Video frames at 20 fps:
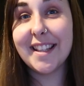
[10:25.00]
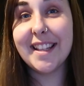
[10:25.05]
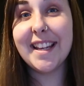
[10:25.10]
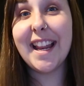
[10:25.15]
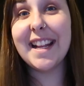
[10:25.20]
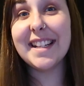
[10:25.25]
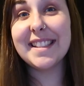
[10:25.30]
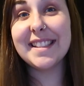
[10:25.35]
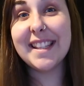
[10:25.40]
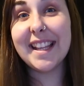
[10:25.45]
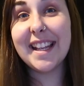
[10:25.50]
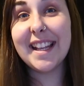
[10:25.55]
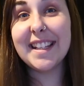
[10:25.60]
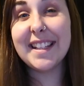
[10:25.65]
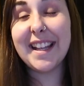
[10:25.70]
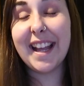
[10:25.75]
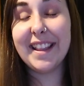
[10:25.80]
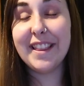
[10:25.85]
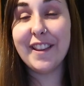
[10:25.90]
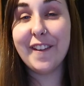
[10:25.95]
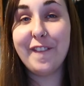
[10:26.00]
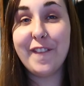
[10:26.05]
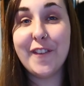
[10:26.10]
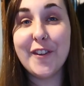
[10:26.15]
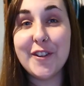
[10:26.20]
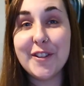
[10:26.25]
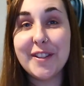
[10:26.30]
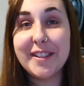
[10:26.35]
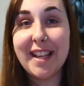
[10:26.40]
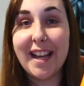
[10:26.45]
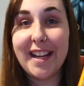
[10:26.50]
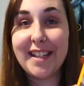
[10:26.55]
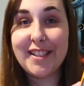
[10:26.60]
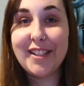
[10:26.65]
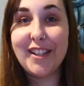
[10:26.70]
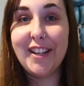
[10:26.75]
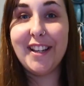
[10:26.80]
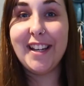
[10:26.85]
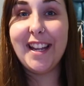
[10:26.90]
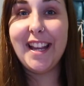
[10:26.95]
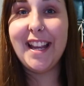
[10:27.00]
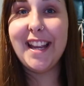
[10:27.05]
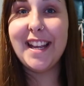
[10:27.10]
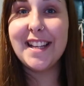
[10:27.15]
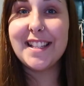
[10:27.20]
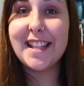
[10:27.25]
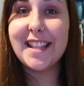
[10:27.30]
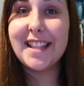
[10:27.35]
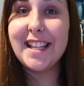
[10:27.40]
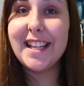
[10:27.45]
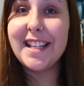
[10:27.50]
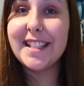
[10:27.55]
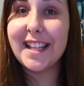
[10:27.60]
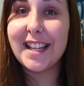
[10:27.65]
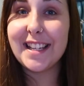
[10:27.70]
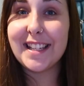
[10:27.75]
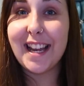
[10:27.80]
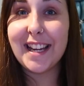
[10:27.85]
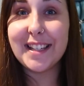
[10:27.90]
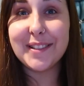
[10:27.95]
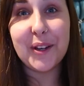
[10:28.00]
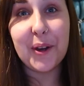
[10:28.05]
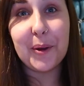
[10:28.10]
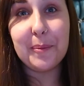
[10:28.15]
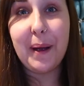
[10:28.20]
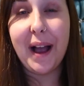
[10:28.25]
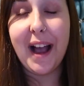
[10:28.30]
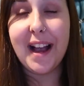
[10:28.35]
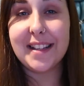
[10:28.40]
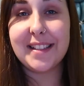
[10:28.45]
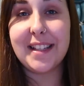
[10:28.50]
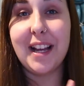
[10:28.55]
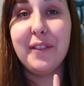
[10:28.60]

the next thing in the food section is these Nando packs.